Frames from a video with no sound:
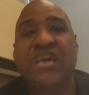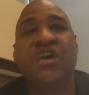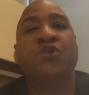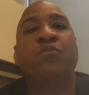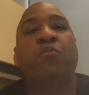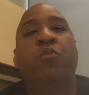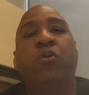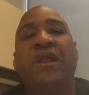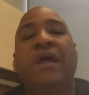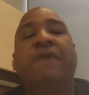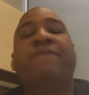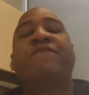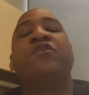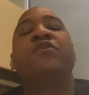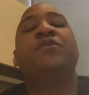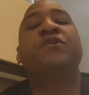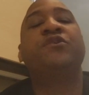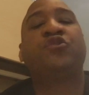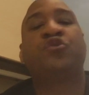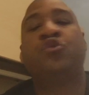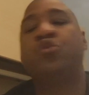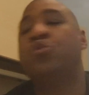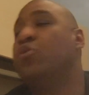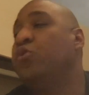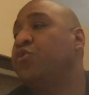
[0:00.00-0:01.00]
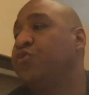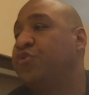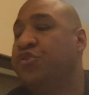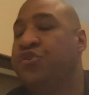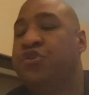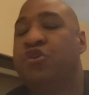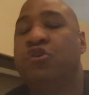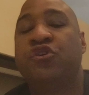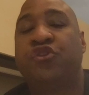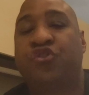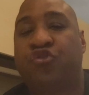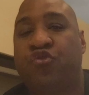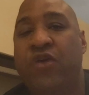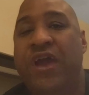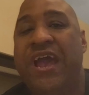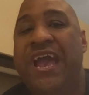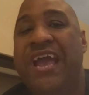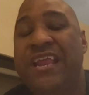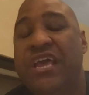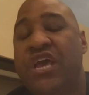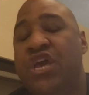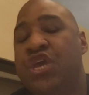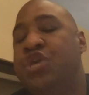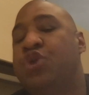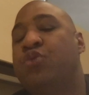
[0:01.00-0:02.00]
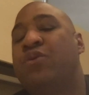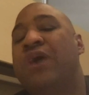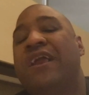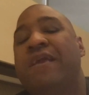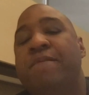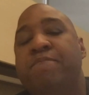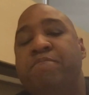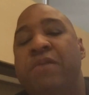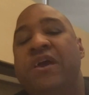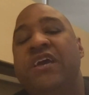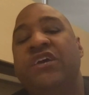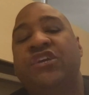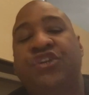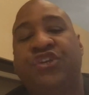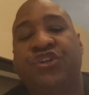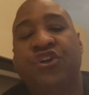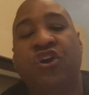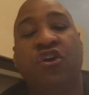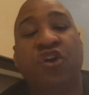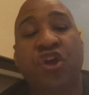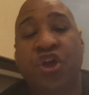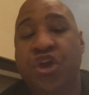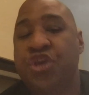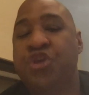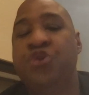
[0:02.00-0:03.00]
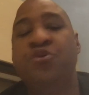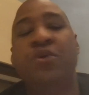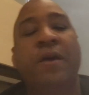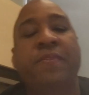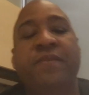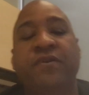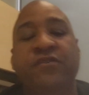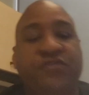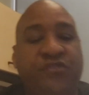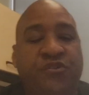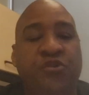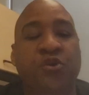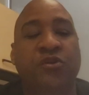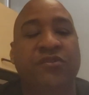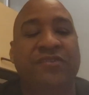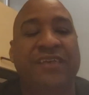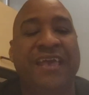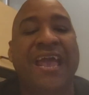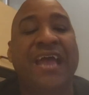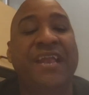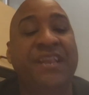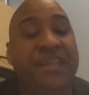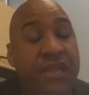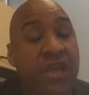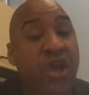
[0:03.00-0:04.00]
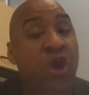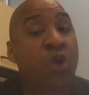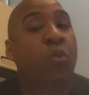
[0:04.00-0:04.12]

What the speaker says: Whatever the tools are your trade, you got to make sure you have those tools handy.